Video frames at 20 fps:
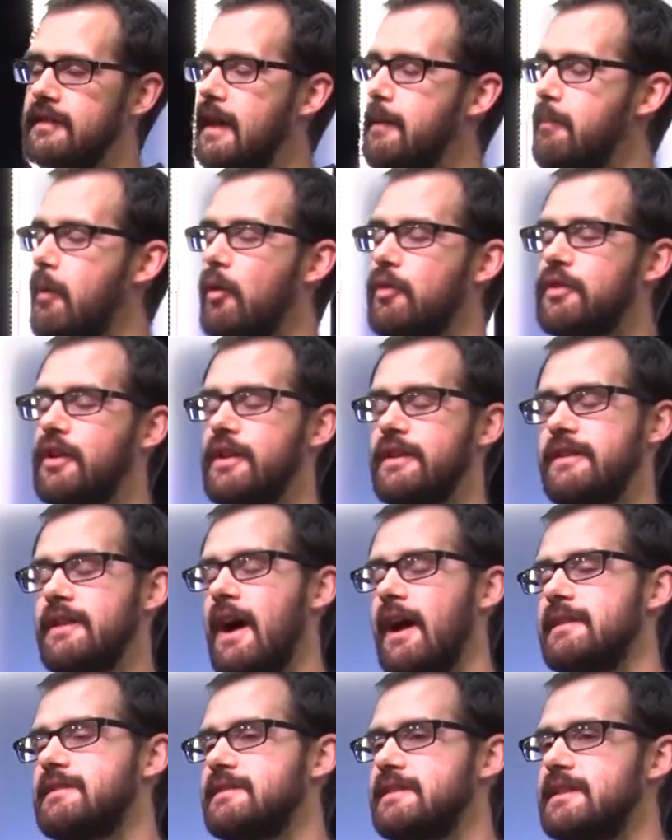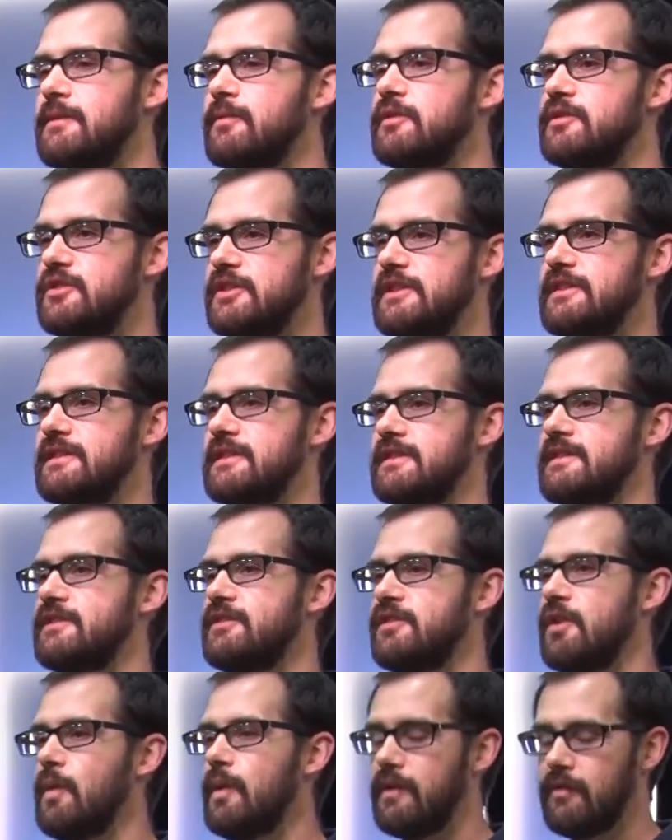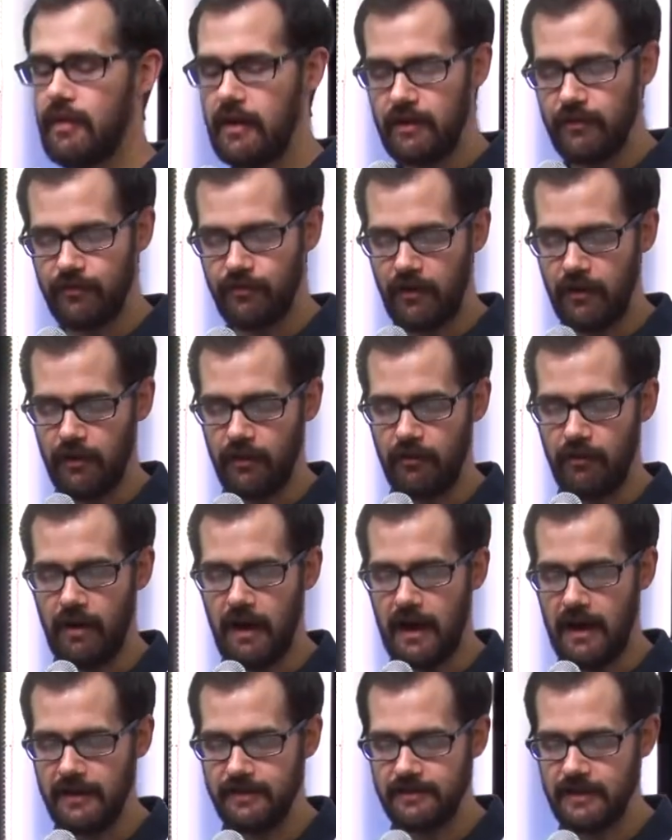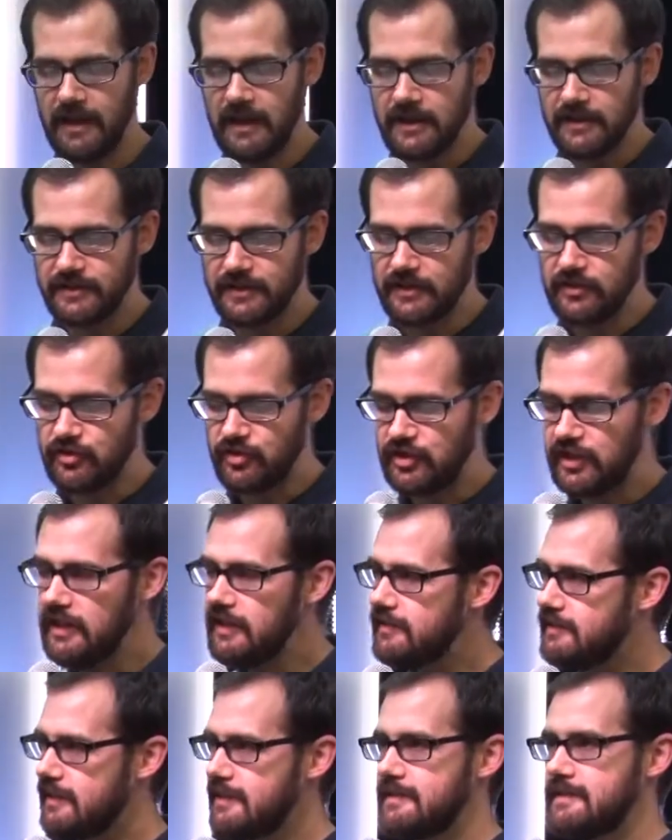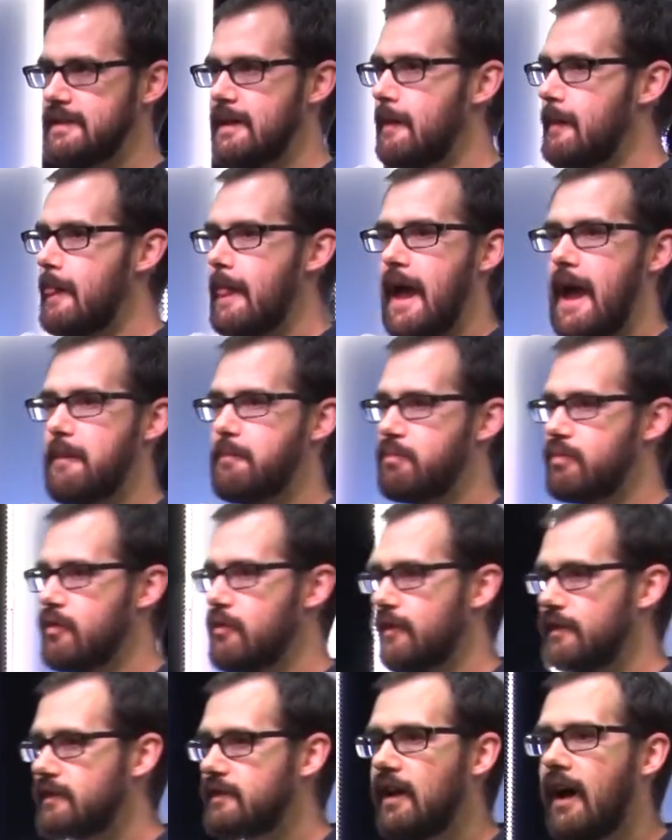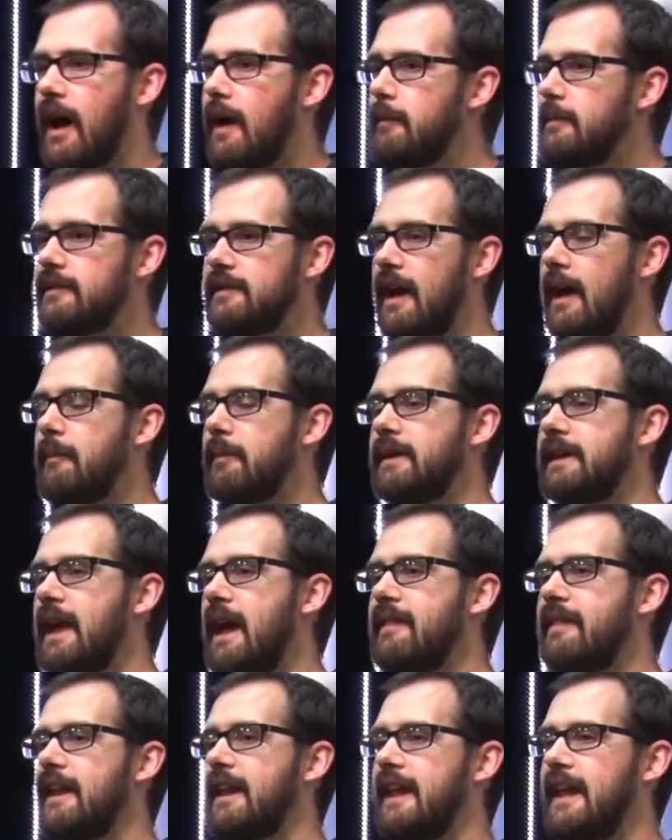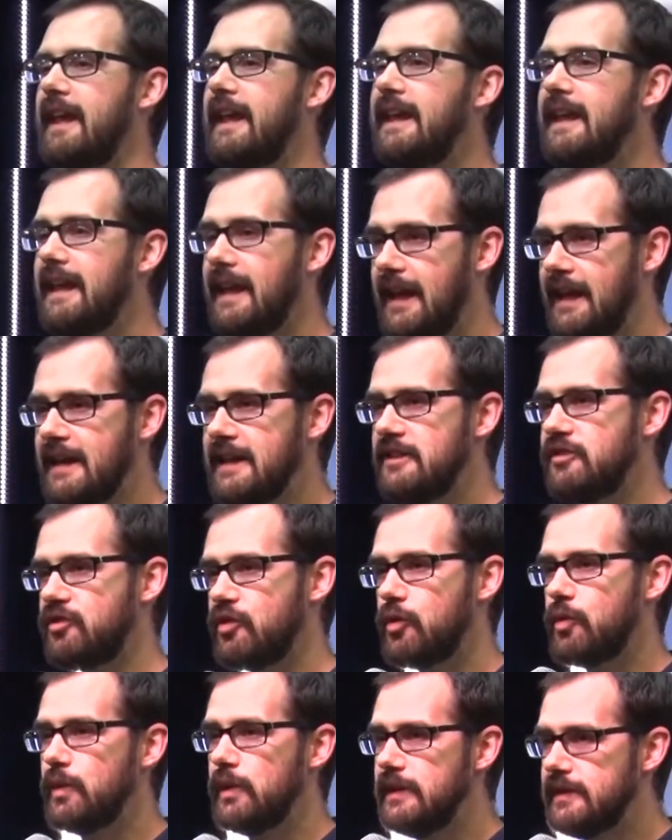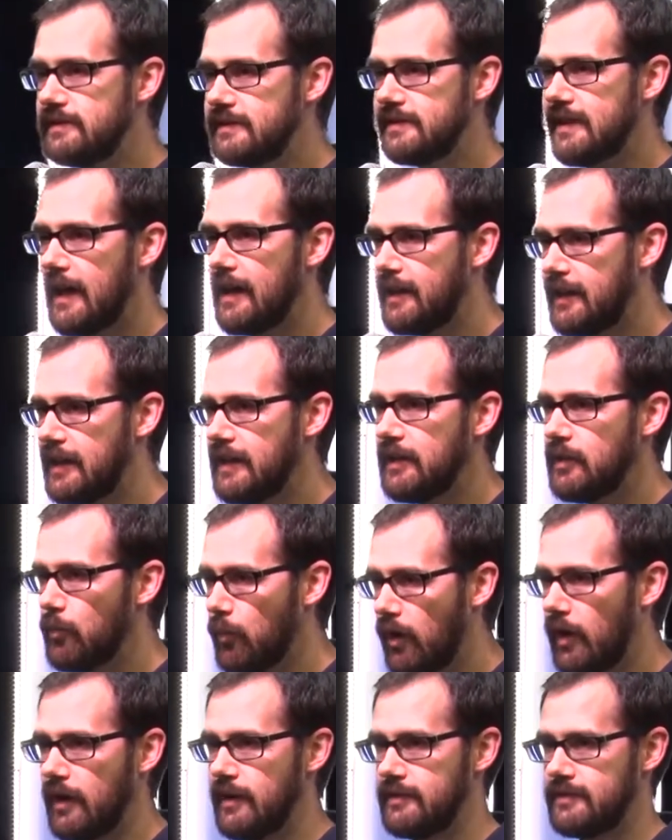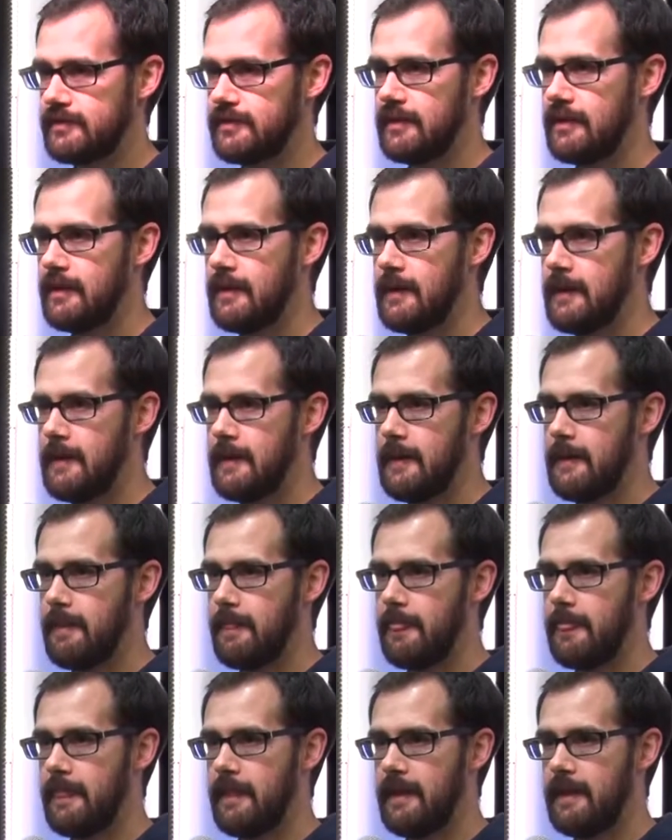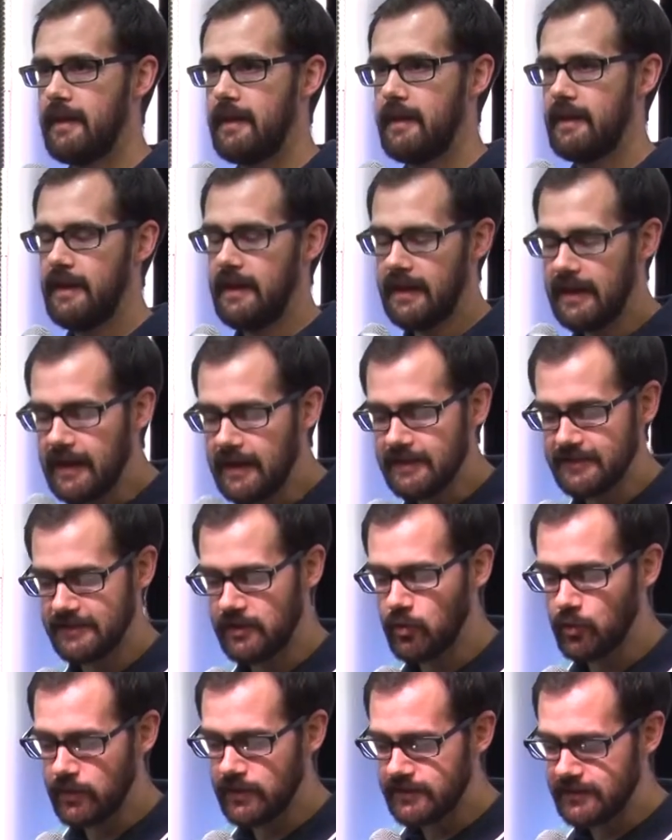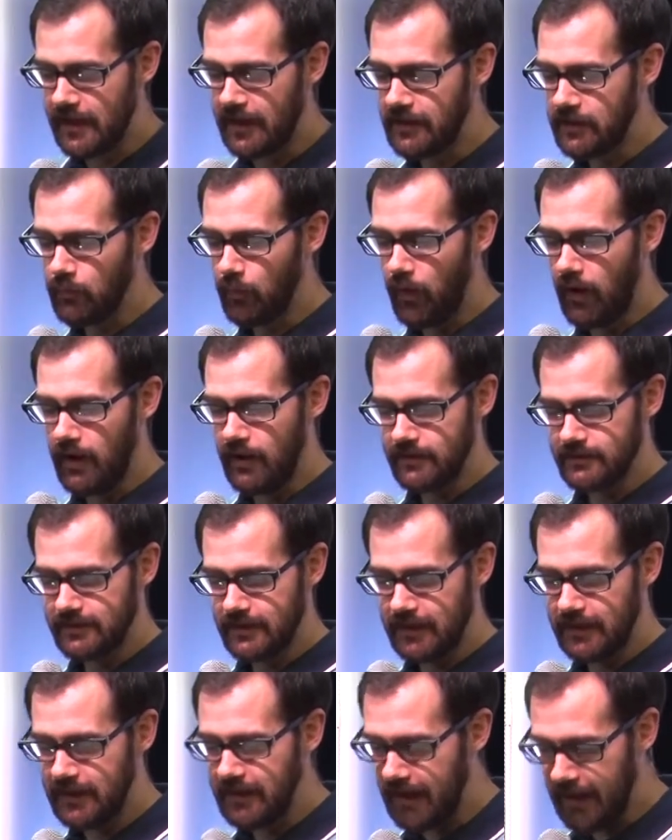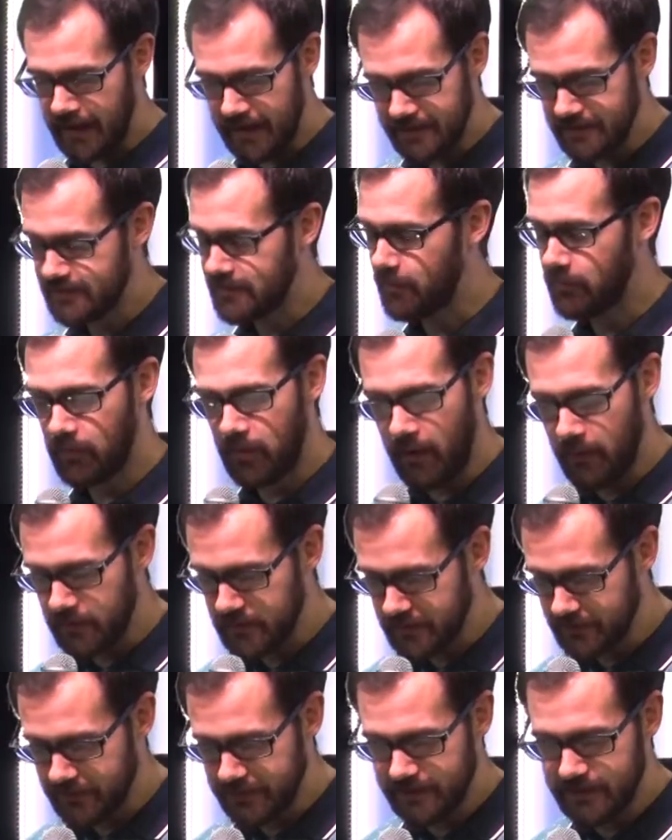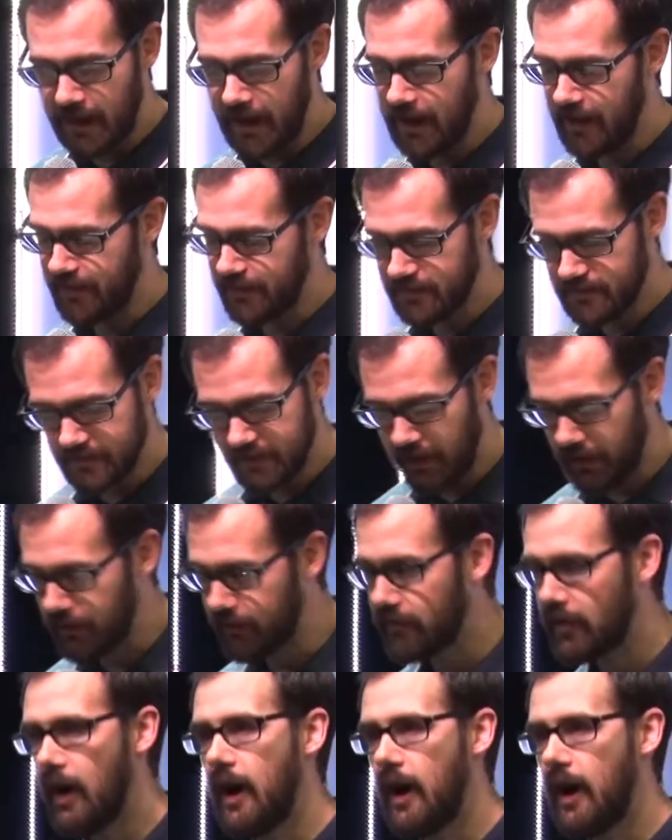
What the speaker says: They both could not see what Jesus is doing right in front of their eyes. See, Jesus had proven time and time again that he is who he said he was. He is who he said he was. He is the promised Messiah, the Son of